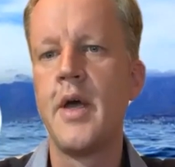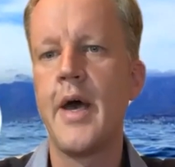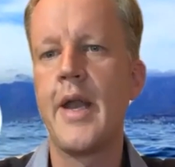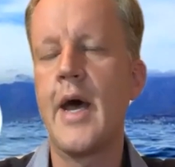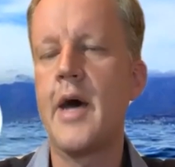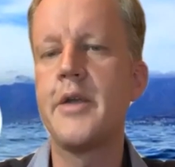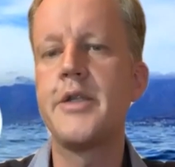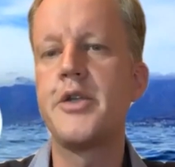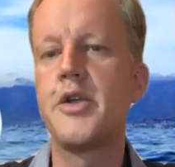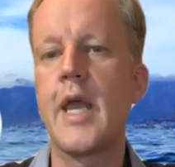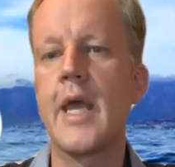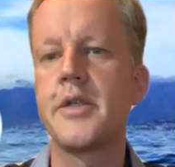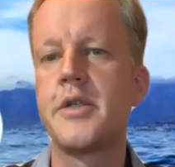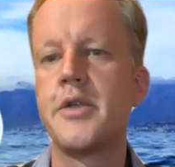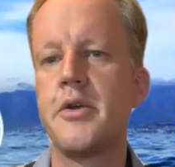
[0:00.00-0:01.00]
And how did you
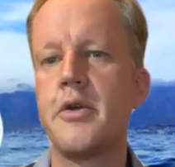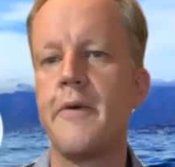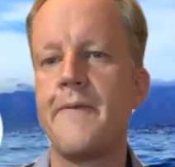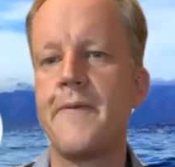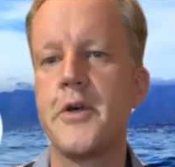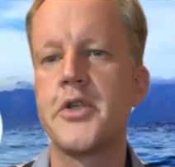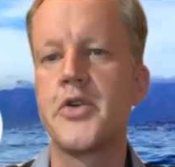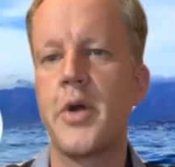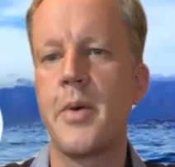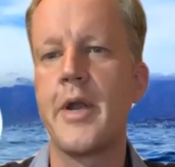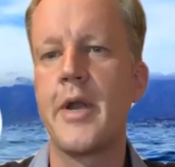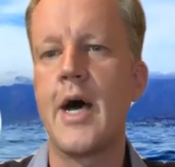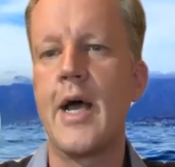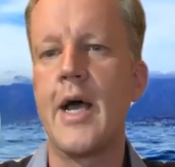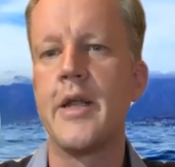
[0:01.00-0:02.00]
get to do your first
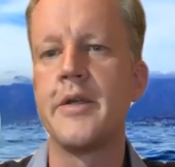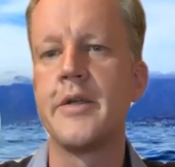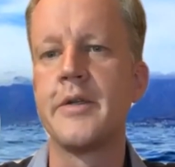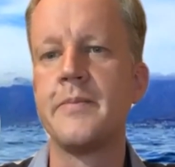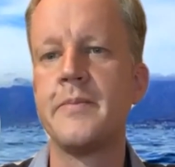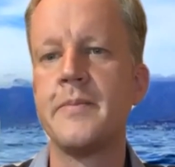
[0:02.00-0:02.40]
Robben Island?